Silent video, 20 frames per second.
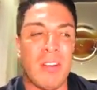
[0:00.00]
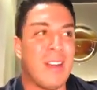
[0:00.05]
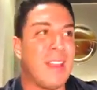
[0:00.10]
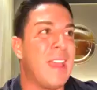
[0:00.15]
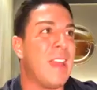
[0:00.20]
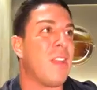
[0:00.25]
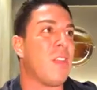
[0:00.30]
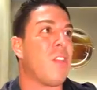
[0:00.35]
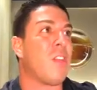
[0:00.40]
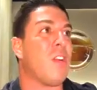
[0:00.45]
or to
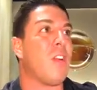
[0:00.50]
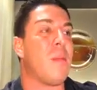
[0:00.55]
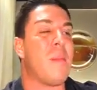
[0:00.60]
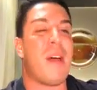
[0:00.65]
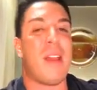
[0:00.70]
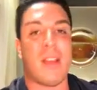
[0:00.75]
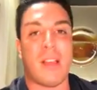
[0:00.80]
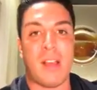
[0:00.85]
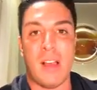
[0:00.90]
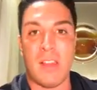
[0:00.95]
get a certain
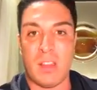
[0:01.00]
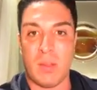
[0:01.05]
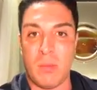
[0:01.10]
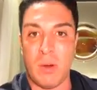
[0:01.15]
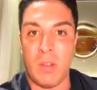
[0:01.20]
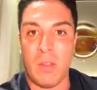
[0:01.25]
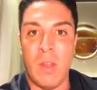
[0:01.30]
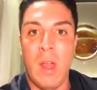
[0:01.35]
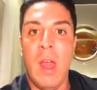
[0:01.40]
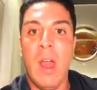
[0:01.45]
amount of
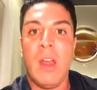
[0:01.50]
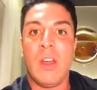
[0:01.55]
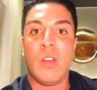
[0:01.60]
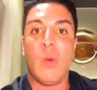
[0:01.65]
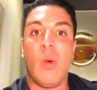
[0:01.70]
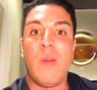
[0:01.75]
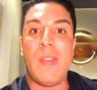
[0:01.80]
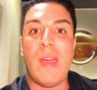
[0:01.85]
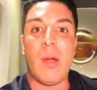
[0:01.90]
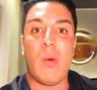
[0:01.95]
customers
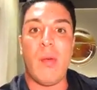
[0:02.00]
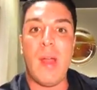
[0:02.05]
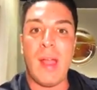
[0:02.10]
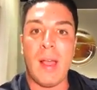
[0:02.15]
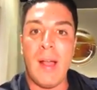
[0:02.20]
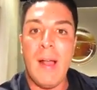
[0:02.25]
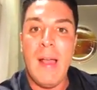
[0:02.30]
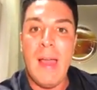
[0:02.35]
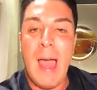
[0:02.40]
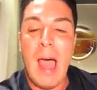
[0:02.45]
to win that rank.